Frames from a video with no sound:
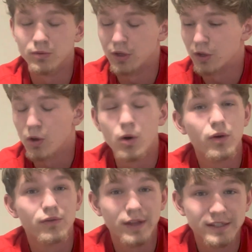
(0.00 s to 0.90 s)
The goal
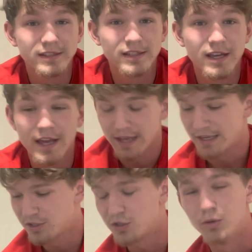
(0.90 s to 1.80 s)
of this
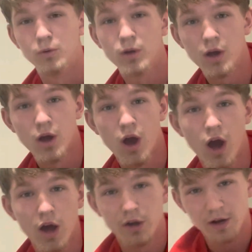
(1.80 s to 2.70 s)
is to
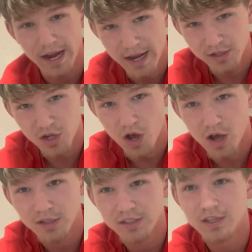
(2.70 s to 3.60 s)
underhand
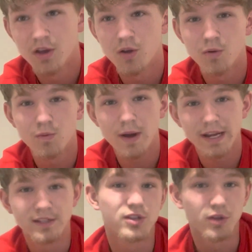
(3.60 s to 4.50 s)
toss right
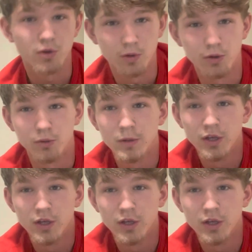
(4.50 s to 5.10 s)
into the hula hoop.